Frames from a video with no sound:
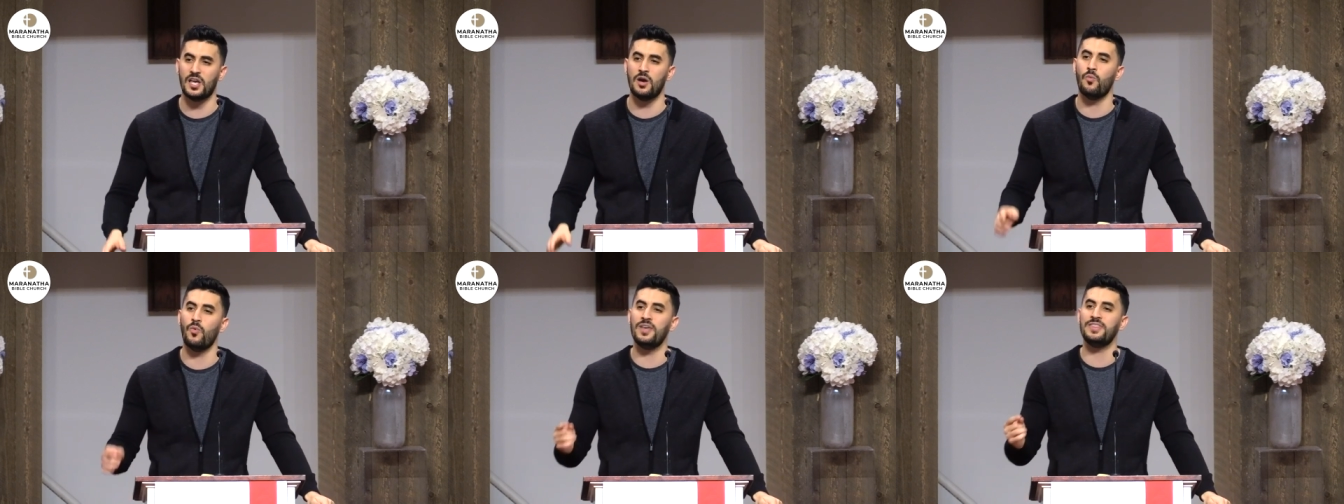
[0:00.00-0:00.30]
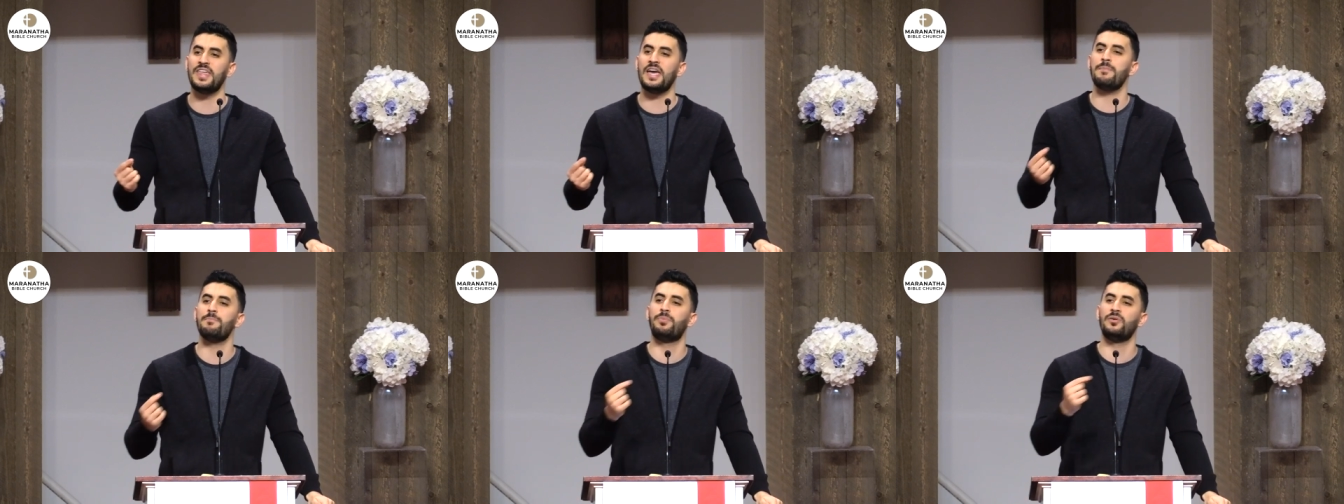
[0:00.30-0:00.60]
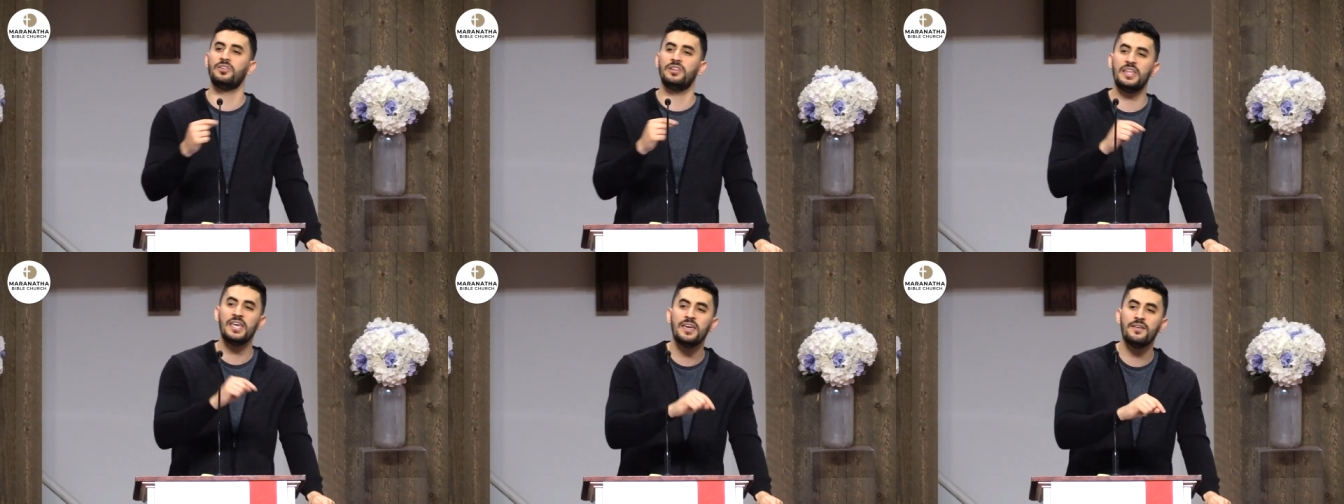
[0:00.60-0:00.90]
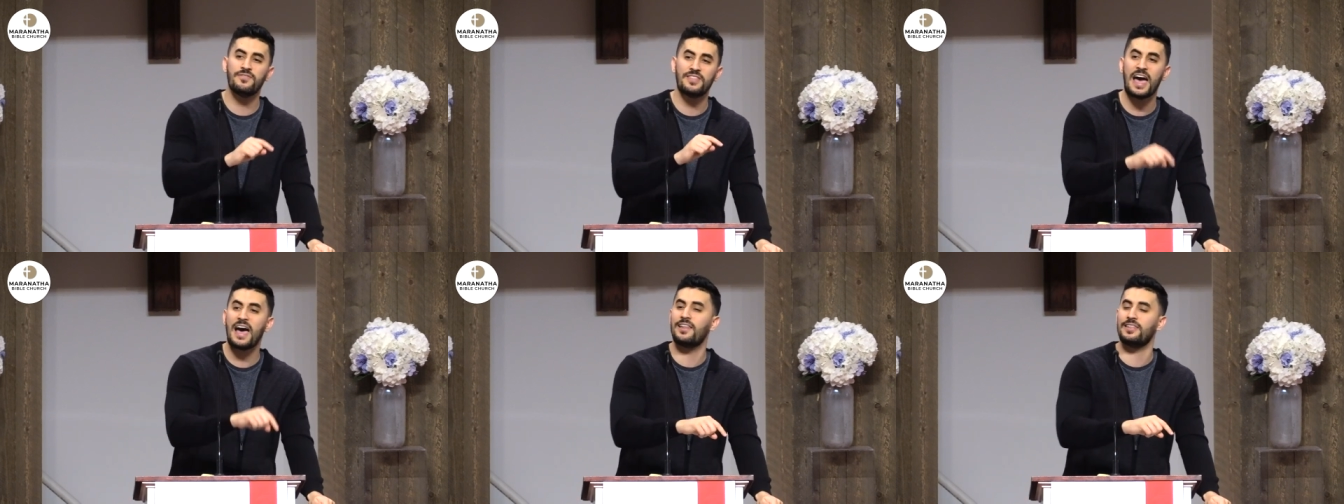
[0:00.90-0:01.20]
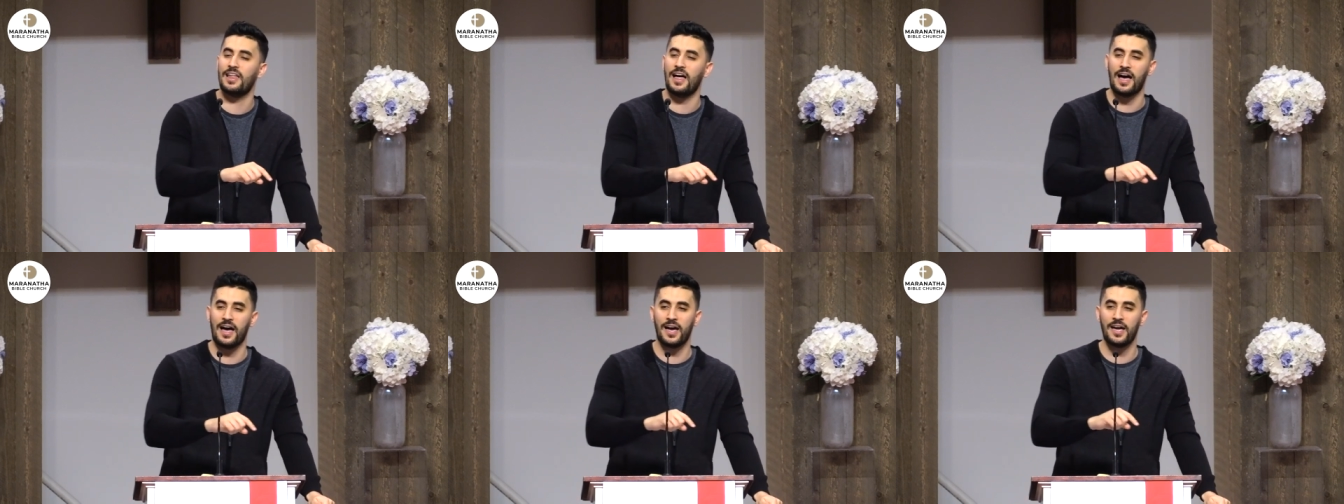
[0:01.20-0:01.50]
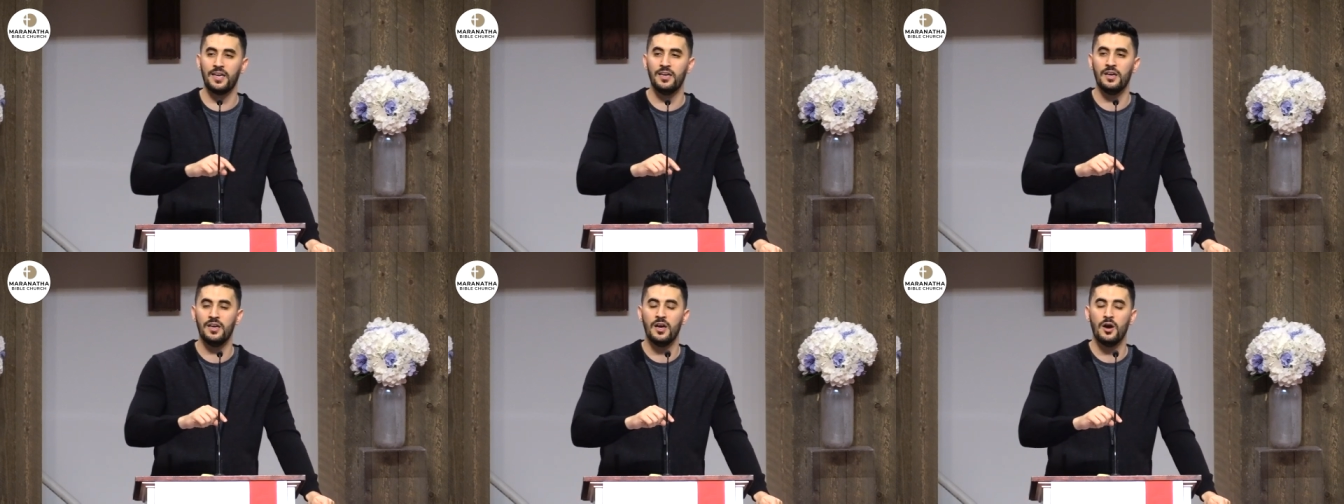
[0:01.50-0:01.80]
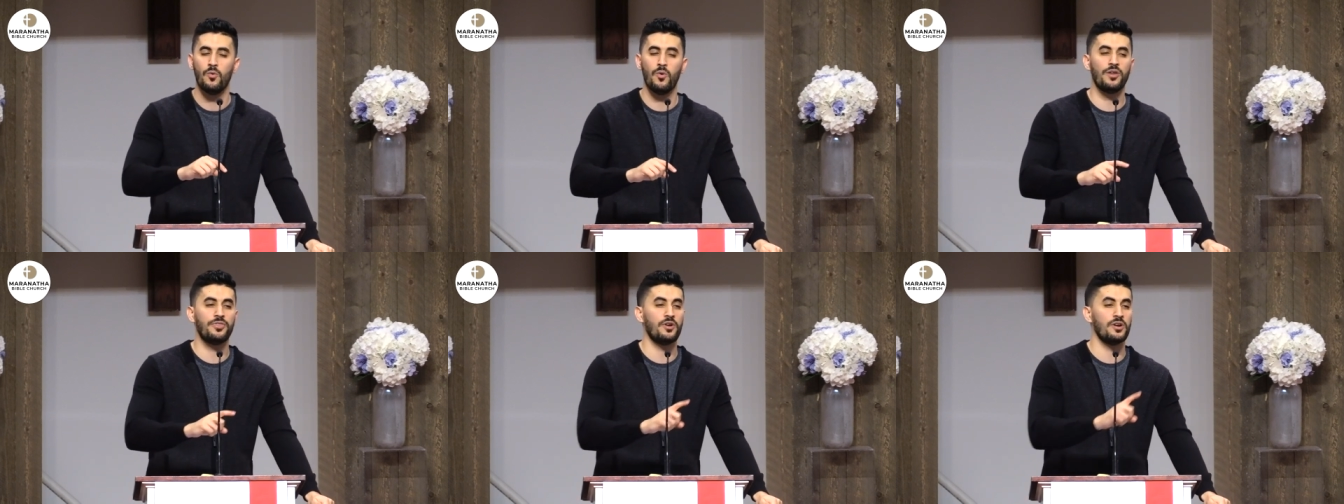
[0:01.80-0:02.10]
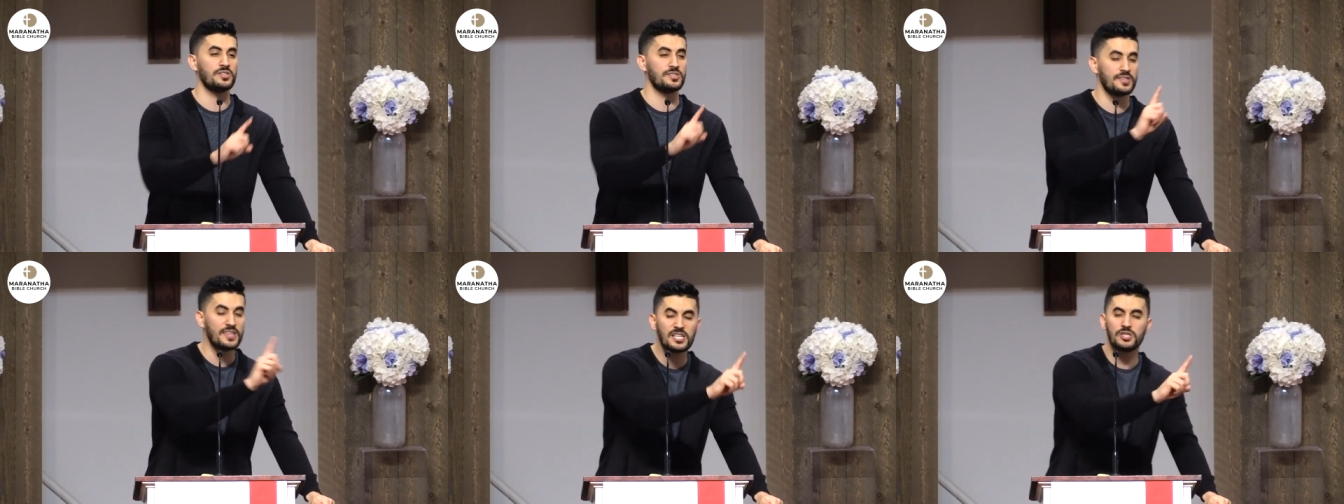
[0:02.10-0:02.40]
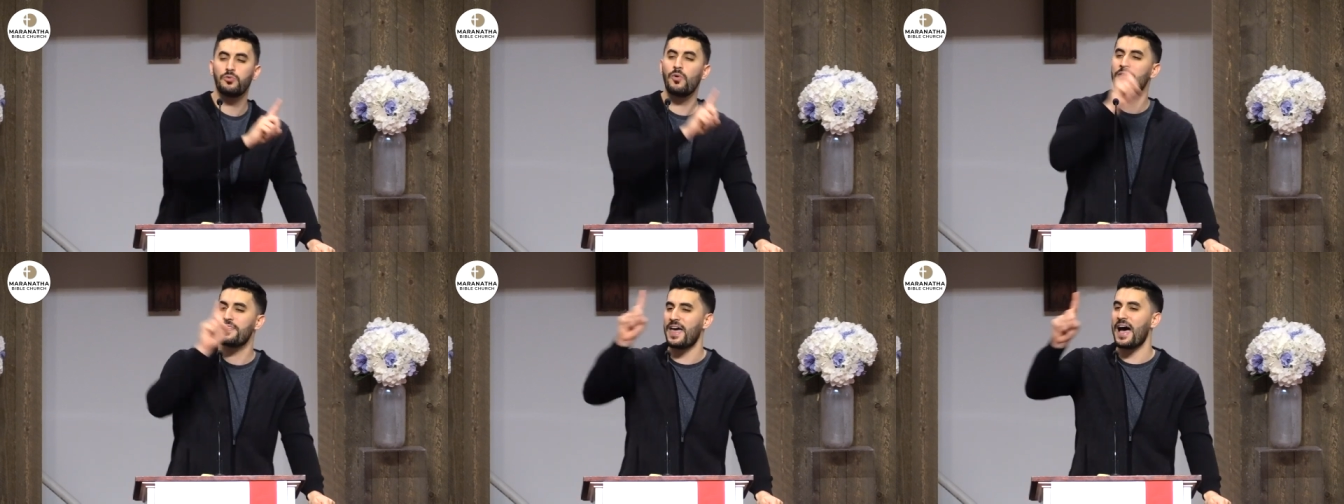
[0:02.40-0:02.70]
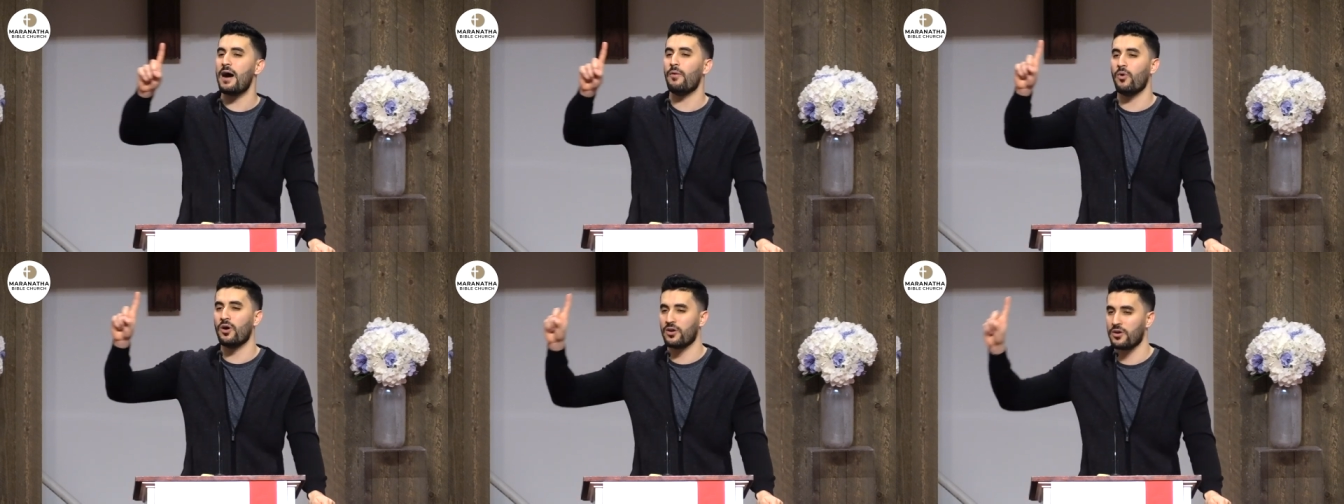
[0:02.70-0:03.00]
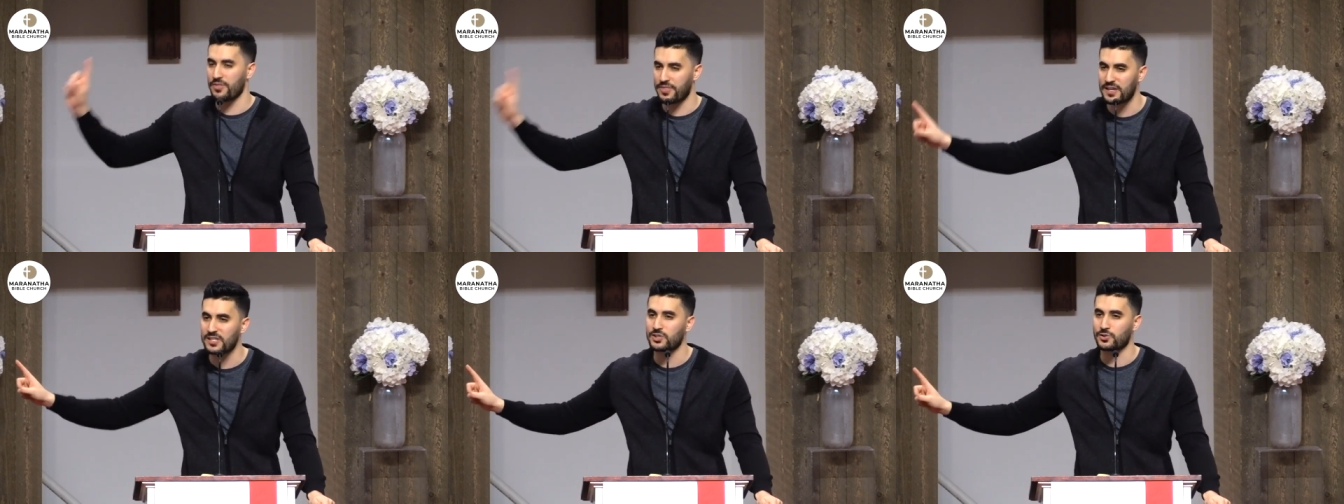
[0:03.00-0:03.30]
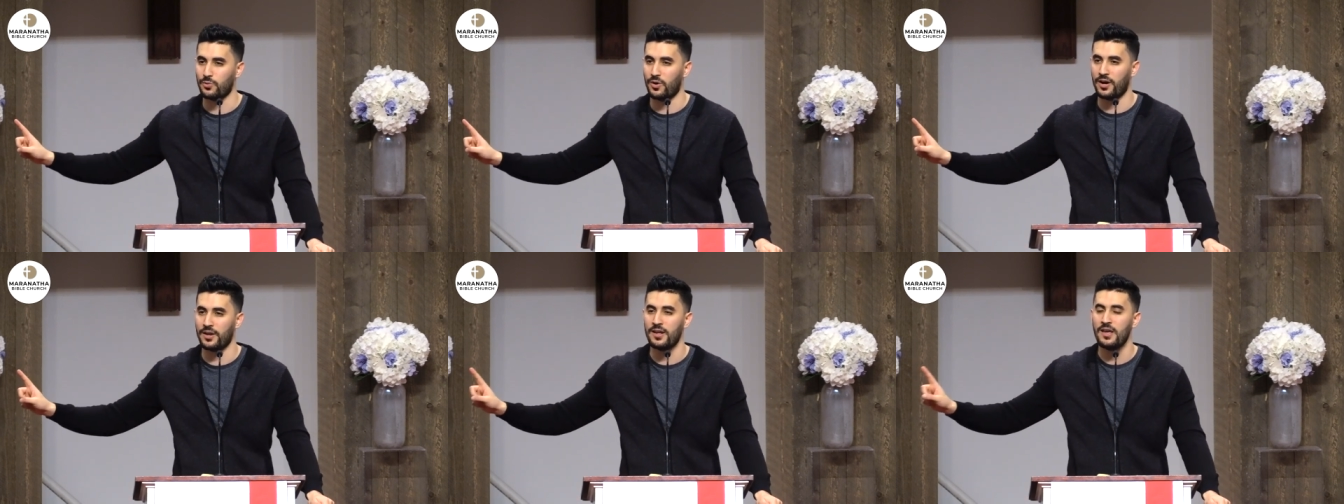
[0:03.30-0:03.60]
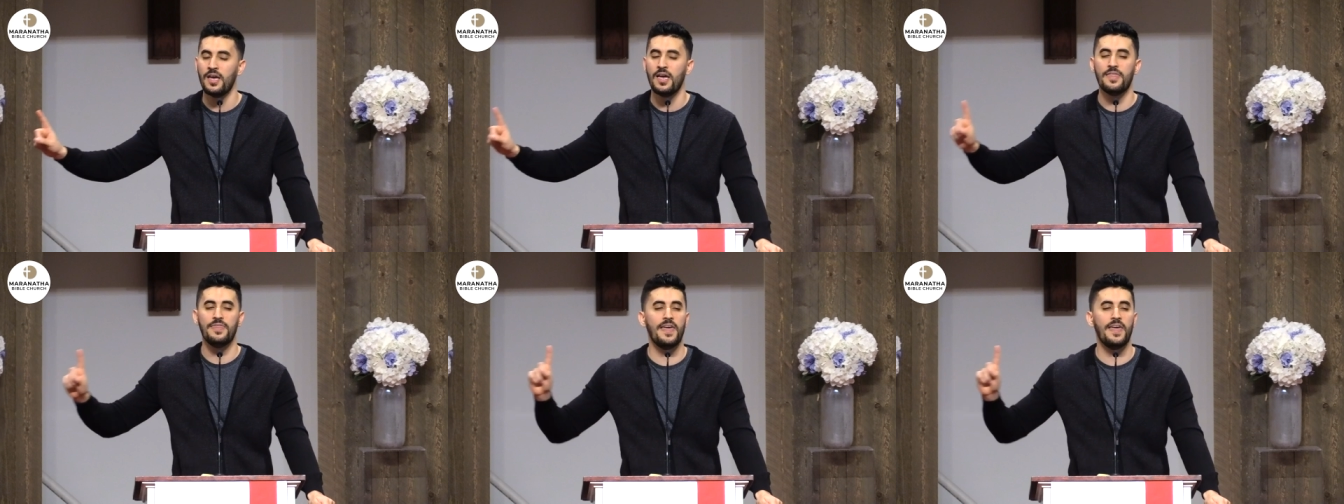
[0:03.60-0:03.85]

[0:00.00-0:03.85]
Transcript: And when they believe that lie, whether it's this one, that one, or this one,